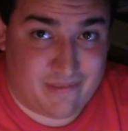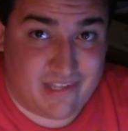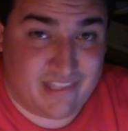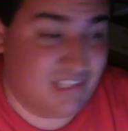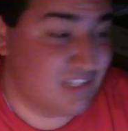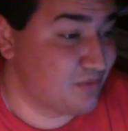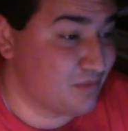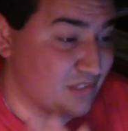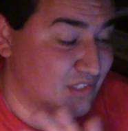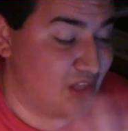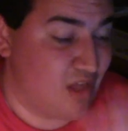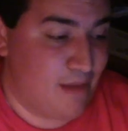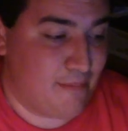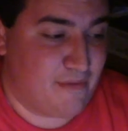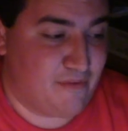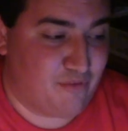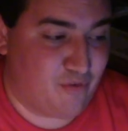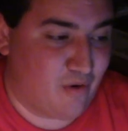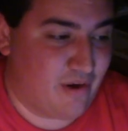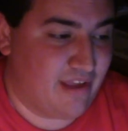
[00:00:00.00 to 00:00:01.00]
And this was long
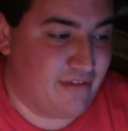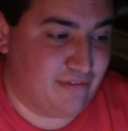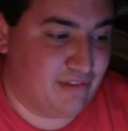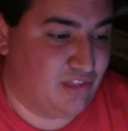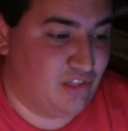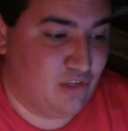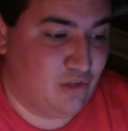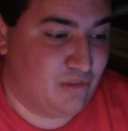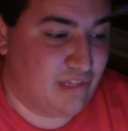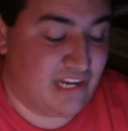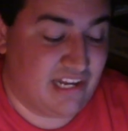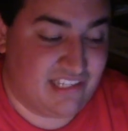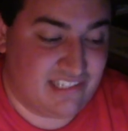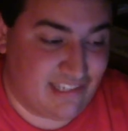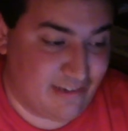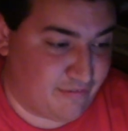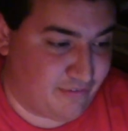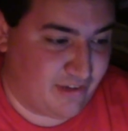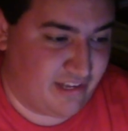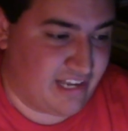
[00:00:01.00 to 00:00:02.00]
before I even knew that a
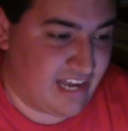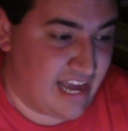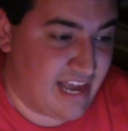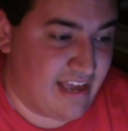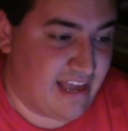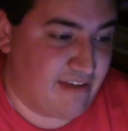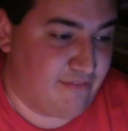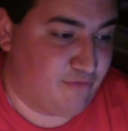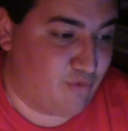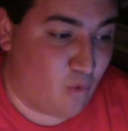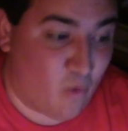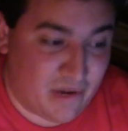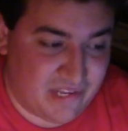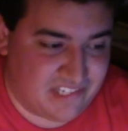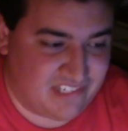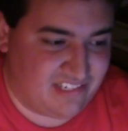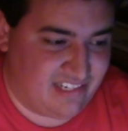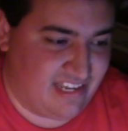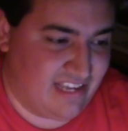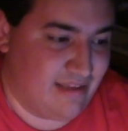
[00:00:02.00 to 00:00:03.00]
different guy had
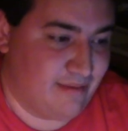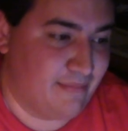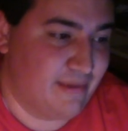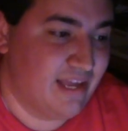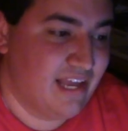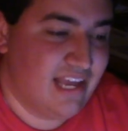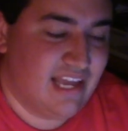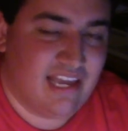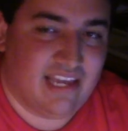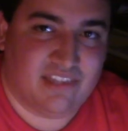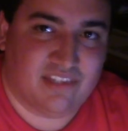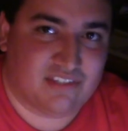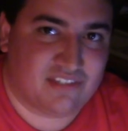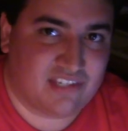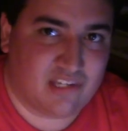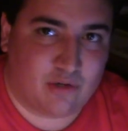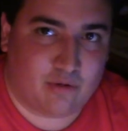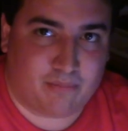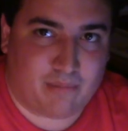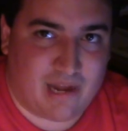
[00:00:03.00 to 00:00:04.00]
voiced him in the
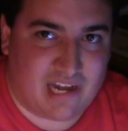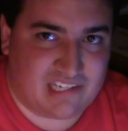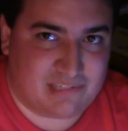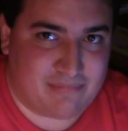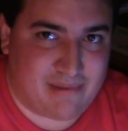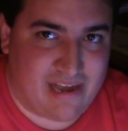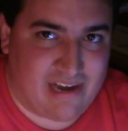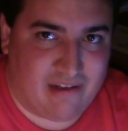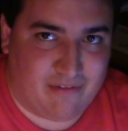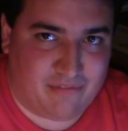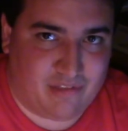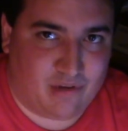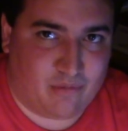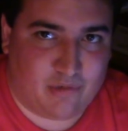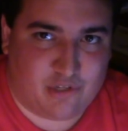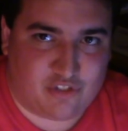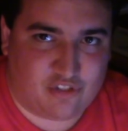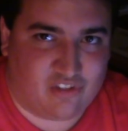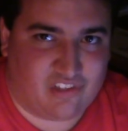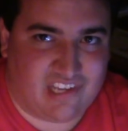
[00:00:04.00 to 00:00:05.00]
secret boss battle of the
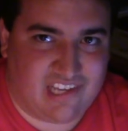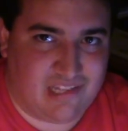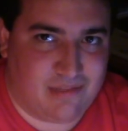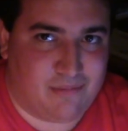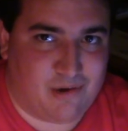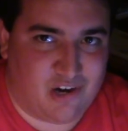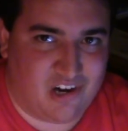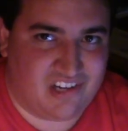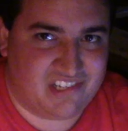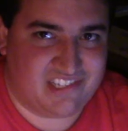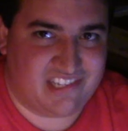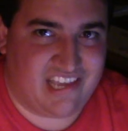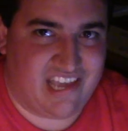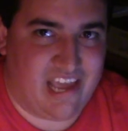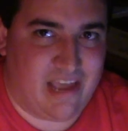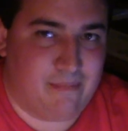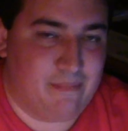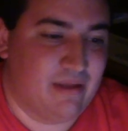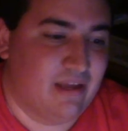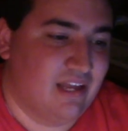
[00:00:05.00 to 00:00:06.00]
original Kingdom Hearts
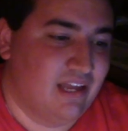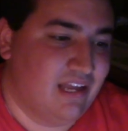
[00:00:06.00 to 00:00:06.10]
game.